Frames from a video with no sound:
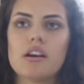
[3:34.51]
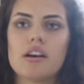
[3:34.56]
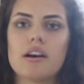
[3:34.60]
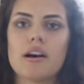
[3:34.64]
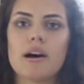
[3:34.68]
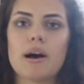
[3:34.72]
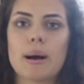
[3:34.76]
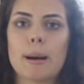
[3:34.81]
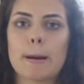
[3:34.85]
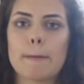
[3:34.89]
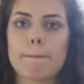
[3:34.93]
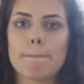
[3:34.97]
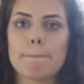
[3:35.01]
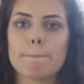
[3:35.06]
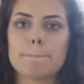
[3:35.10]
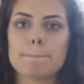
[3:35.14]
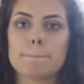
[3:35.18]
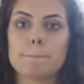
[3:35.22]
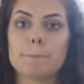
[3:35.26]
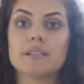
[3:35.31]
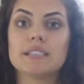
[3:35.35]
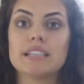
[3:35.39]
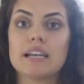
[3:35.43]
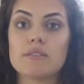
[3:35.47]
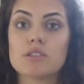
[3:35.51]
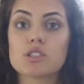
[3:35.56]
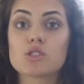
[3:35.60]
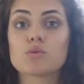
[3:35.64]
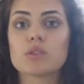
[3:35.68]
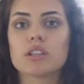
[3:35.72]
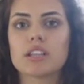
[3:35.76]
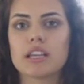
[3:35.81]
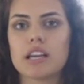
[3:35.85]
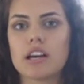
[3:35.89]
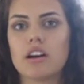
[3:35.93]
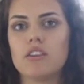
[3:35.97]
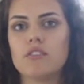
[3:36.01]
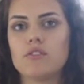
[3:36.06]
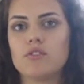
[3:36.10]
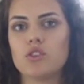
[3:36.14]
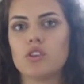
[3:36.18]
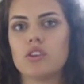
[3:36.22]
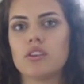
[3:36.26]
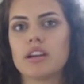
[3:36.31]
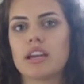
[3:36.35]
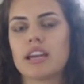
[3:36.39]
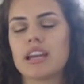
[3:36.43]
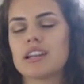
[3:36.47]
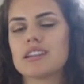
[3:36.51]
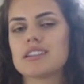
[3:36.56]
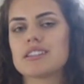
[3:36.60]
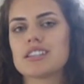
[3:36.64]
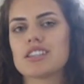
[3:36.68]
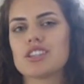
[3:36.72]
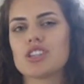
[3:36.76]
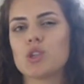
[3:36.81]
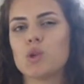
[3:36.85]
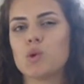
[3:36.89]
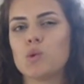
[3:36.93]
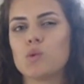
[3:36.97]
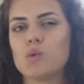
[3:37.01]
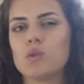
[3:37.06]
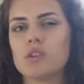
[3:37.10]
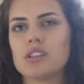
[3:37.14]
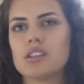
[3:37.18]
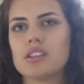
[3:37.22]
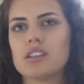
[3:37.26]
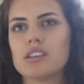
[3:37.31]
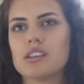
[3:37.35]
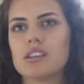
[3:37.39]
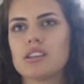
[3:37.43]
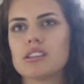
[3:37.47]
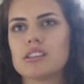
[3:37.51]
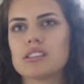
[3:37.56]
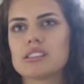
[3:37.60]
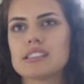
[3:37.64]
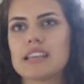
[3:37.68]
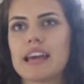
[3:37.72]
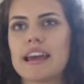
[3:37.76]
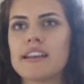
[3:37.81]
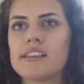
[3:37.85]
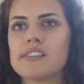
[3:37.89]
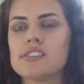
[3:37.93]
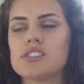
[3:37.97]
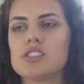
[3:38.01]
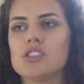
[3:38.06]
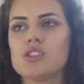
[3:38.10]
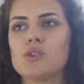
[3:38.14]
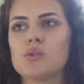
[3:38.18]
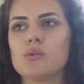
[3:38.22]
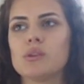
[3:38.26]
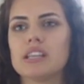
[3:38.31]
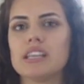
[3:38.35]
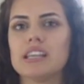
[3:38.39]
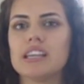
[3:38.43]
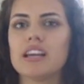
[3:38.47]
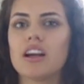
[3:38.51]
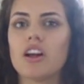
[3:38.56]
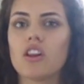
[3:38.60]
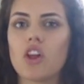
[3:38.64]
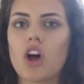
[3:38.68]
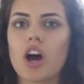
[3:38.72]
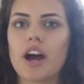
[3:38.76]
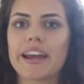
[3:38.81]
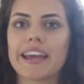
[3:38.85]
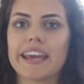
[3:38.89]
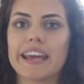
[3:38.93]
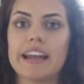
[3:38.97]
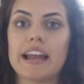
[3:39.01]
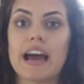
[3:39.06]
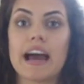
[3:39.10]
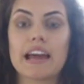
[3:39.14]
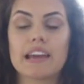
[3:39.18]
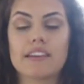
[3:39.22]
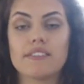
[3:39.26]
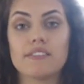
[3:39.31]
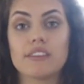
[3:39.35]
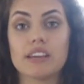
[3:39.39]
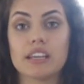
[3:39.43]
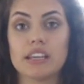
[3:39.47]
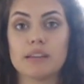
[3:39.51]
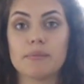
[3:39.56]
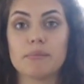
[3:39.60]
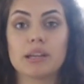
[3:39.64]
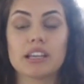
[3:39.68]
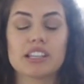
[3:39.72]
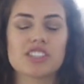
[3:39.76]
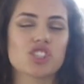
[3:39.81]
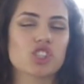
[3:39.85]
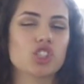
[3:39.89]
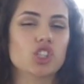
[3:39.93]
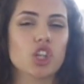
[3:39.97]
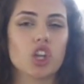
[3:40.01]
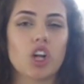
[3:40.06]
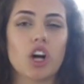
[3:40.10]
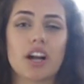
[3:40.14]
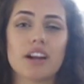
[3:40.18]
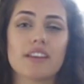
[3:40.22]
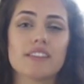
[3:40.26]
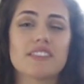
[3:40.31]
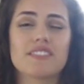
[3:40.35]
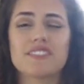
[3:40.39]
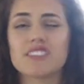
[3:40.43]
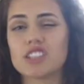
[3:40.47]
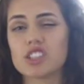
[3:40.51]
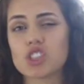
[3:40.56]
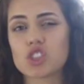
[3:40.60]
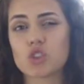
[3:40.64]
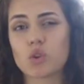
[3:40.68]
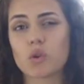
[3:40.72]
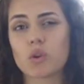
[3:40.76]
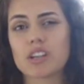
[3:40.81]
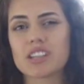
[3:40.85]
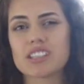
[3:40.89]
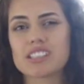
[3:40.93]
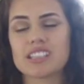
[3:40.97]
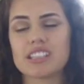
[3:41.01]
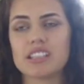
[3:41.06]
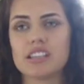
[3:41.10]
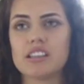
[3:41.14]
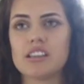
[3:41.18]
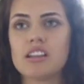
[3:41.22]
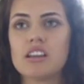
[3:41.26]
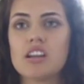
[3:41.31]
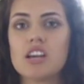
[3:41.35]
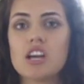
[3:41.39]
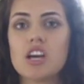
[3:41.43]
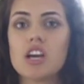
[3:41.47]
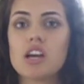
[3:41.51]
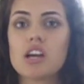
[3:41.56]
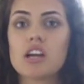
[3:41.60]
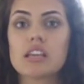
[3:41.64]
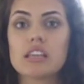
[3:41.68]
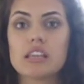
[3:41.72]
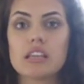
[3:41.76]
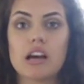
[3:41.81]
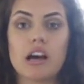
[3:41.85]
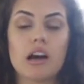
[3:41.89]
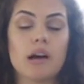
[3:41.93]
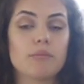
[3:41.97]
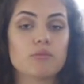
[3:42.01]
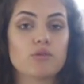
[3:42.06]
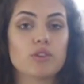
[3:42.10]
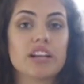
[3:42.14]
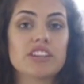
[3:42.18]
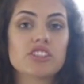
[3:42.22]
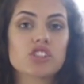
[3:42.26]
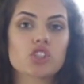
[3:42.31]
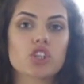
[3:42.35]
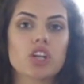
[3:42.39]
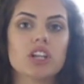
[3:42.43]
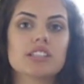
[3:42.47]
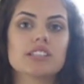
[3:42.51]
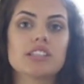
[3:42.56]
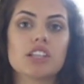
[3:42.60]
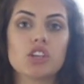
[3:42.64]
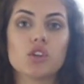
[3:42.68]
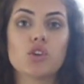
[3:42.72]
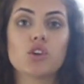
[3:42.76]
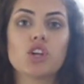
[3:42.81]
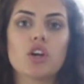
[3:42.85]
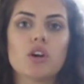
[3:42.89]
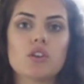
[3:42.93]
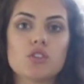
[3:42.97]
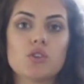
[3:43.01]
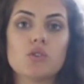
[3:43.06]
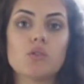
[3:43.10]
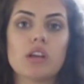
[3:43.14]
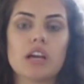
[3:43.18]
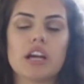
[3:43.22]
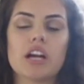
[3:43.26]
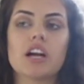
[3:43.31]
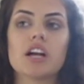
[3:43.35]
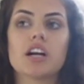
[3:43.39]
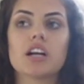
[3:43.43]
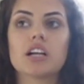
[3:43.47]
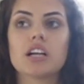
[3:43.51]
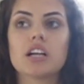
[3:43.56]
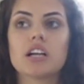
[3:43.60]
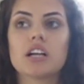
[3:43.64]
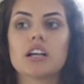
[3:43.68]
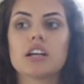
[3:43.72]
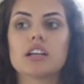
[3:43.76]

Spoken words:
But that was really helpful, and you tend to eat a lot in IV because there's a lot of different stores and restaurants that you could go to there